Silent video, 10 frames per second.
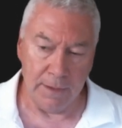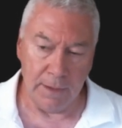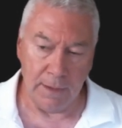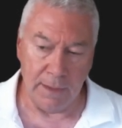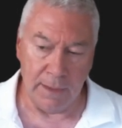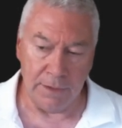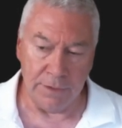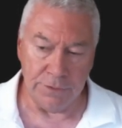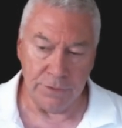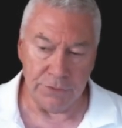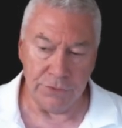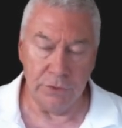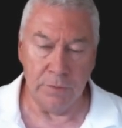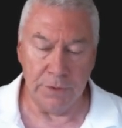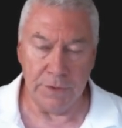and it's not
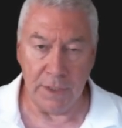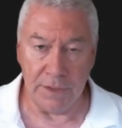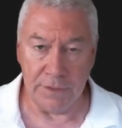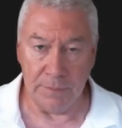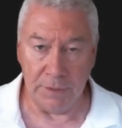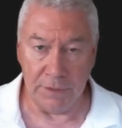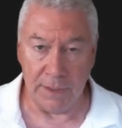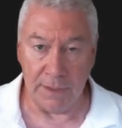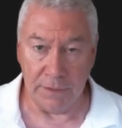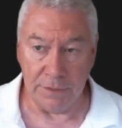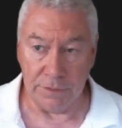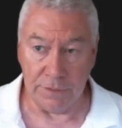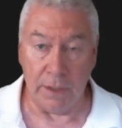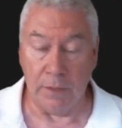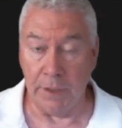suitable to then simply take this and say
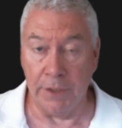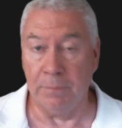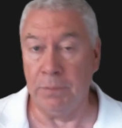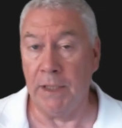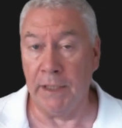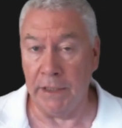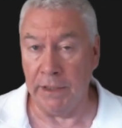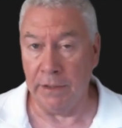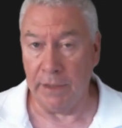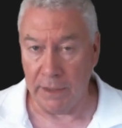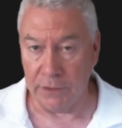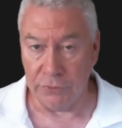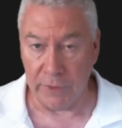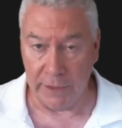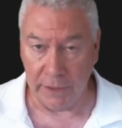I'm going to plug it in and
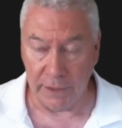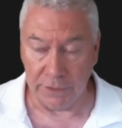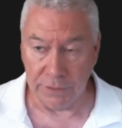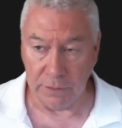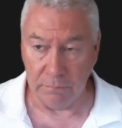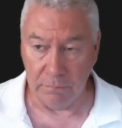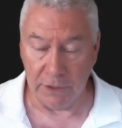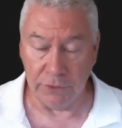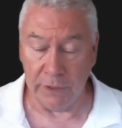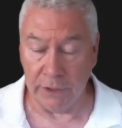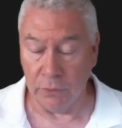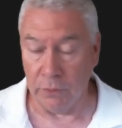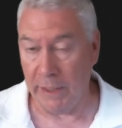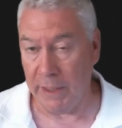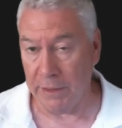trade against Metatrader or
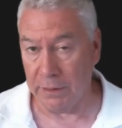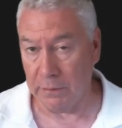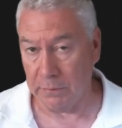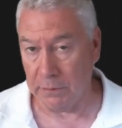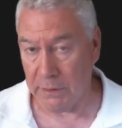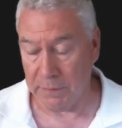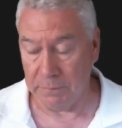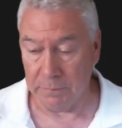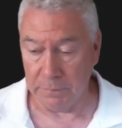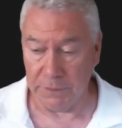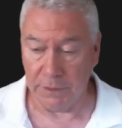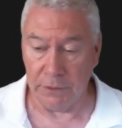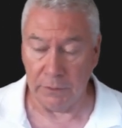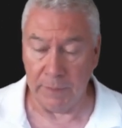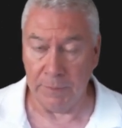any other
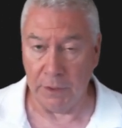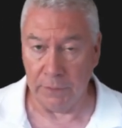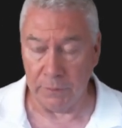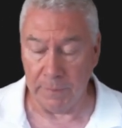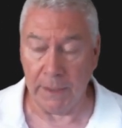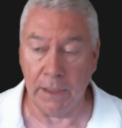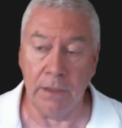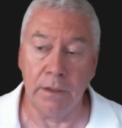particular API for a backend.